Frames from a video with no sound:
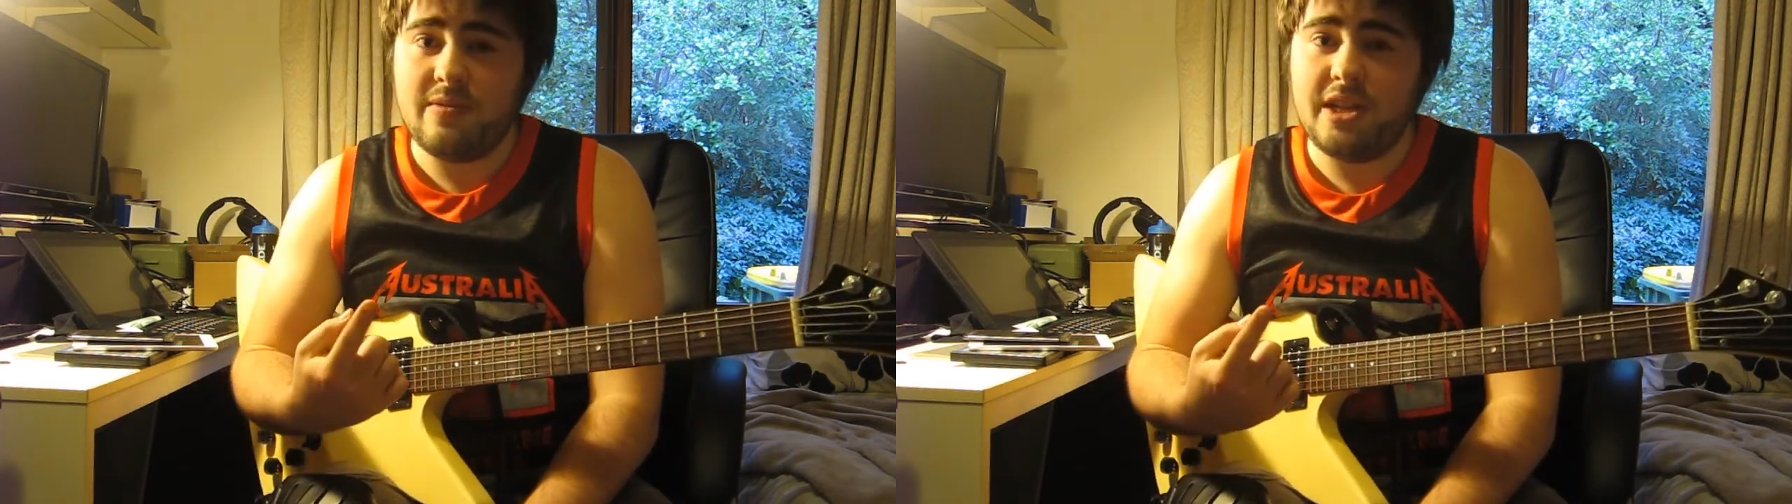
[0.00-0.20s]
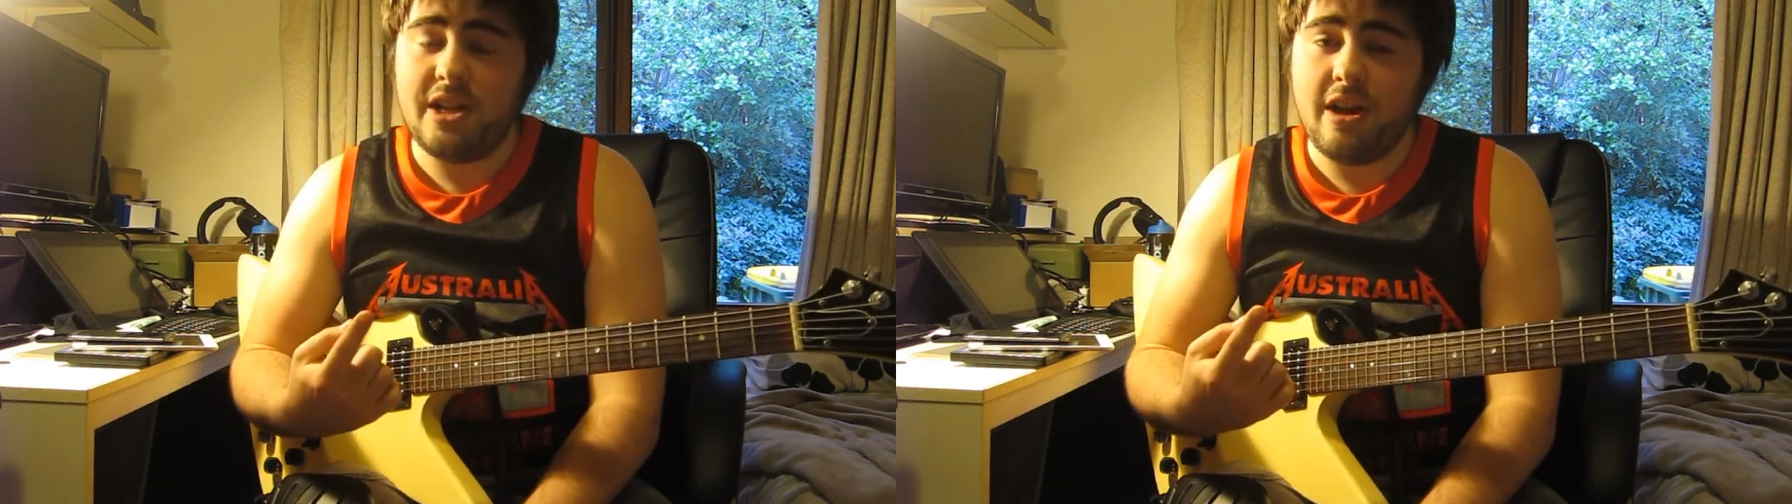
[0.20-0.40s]

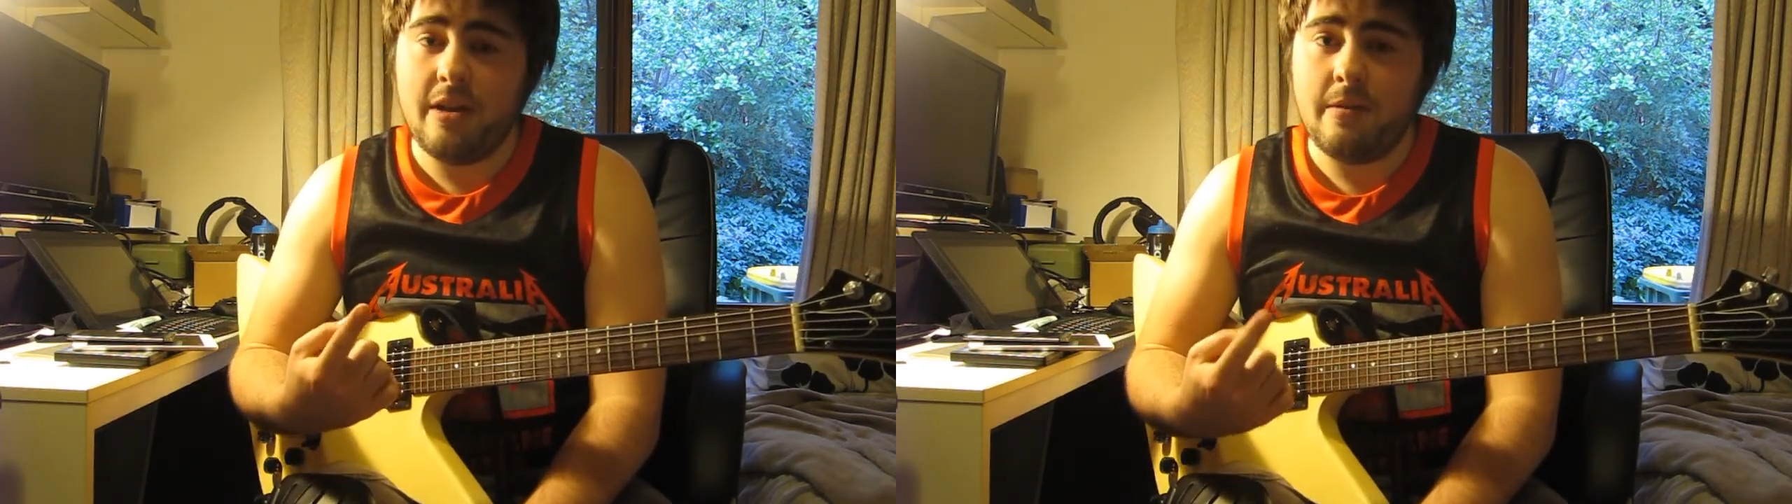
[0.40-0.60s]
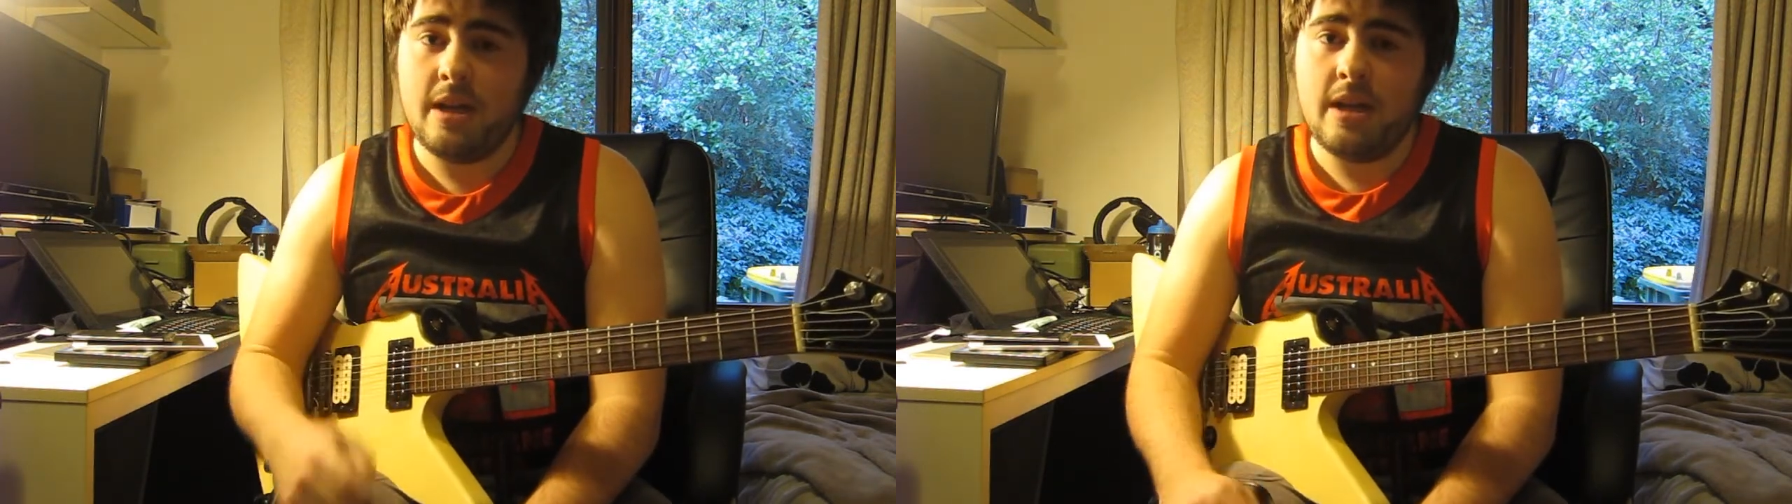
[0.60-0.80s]

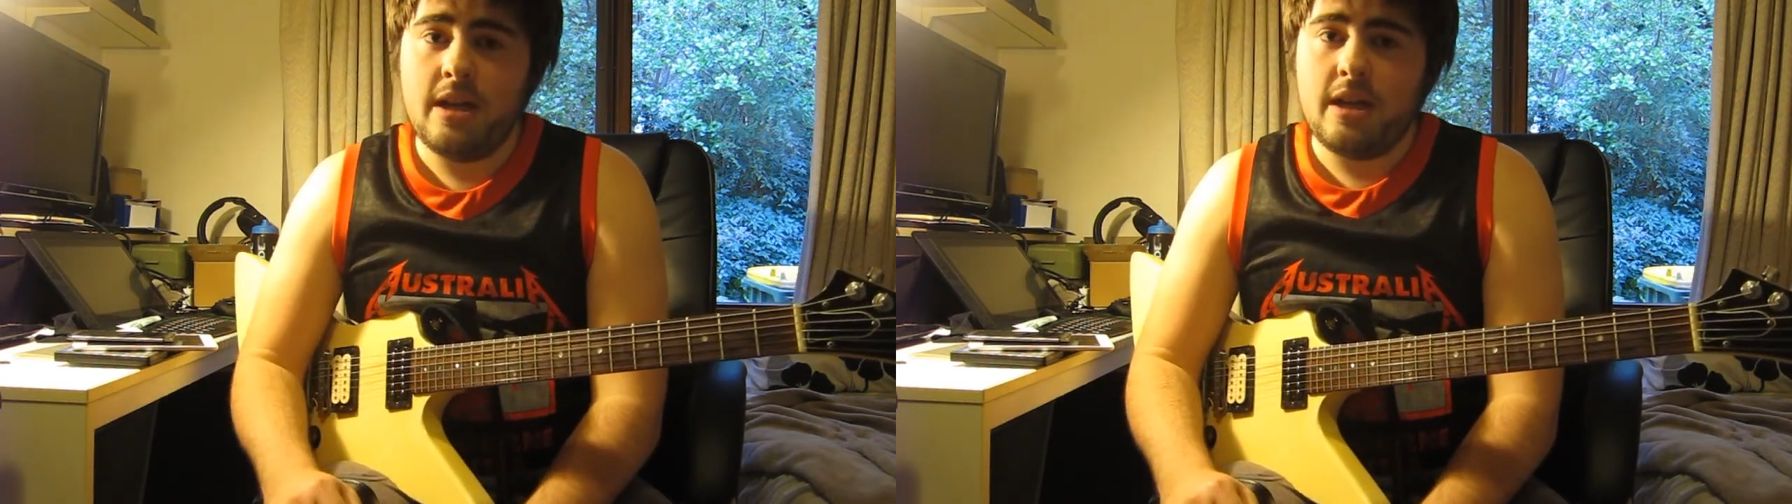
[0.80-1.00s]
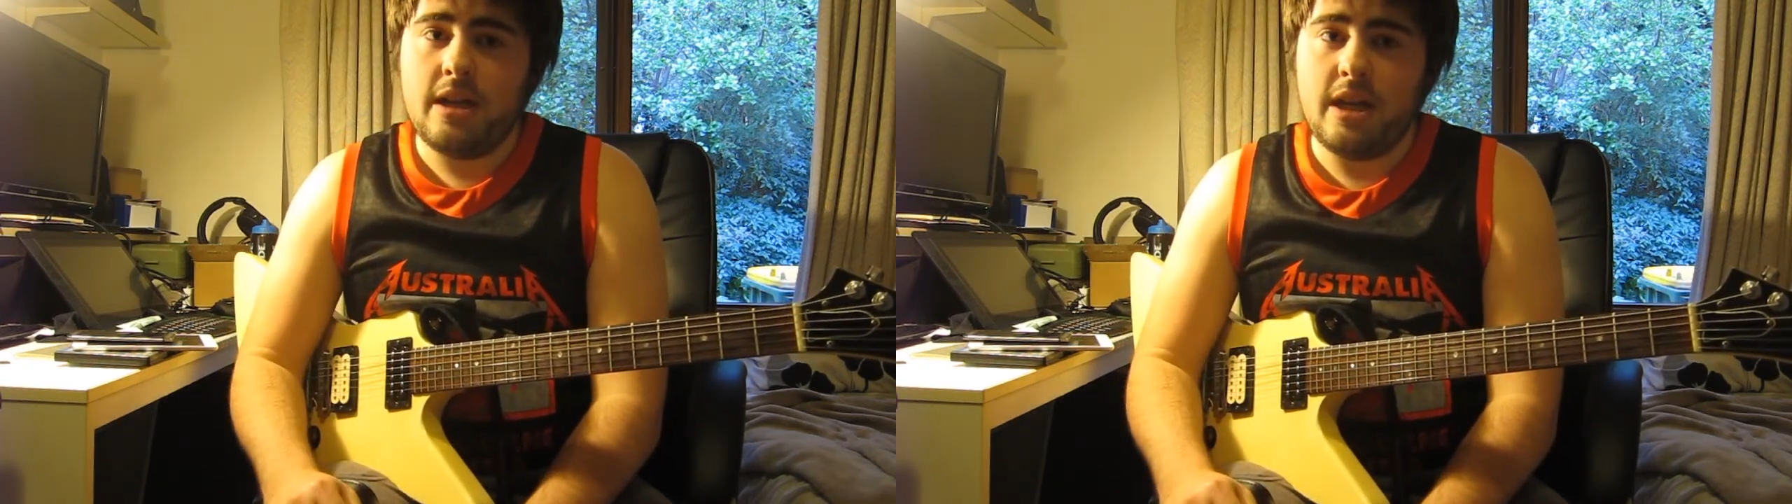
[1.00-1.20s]
video,
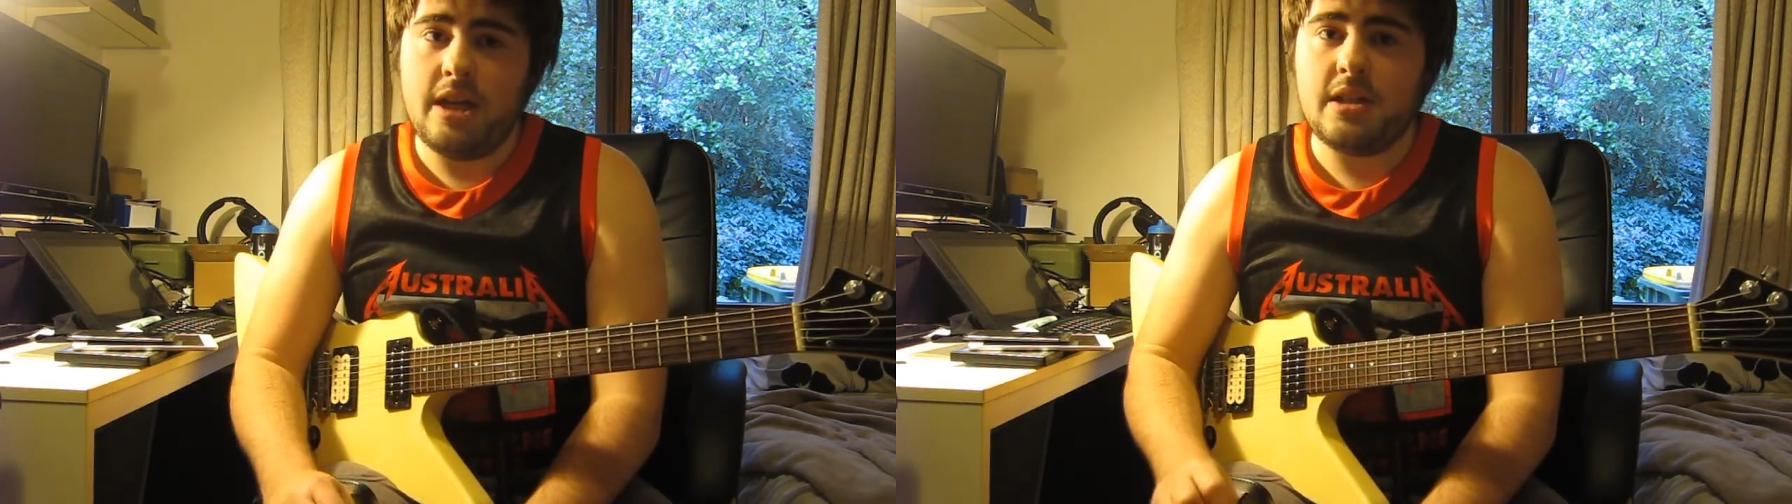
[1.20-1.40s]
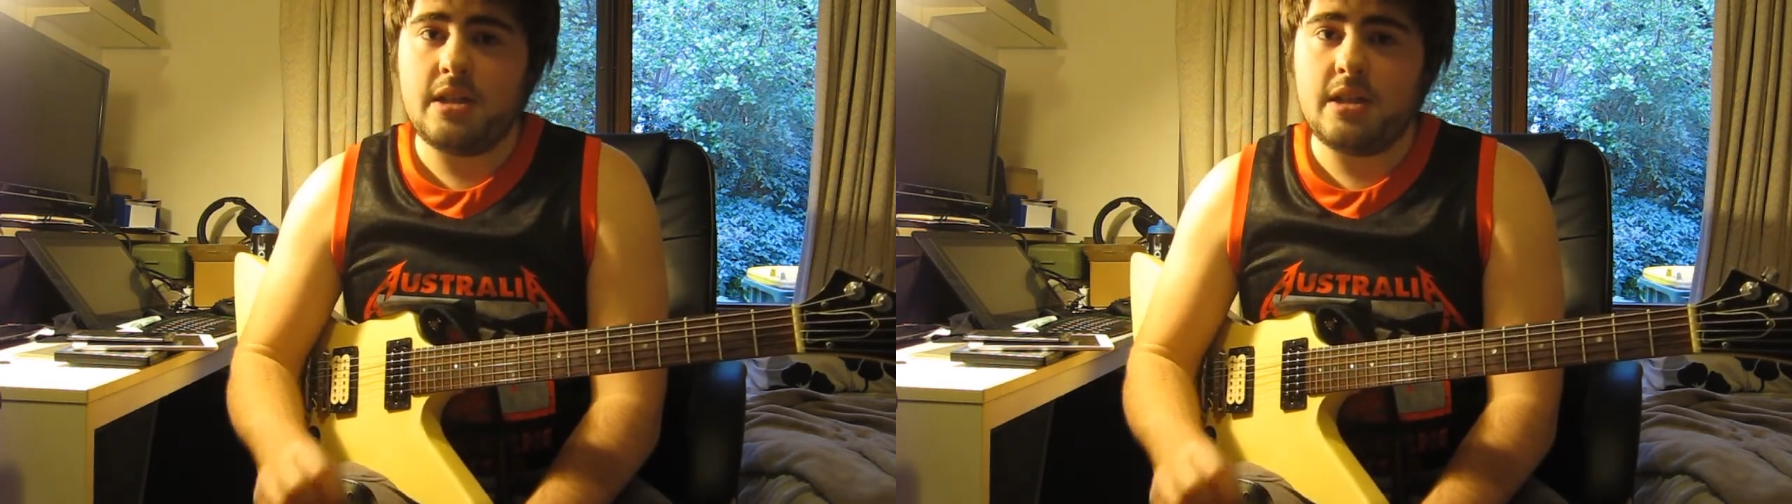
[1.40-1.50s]
it's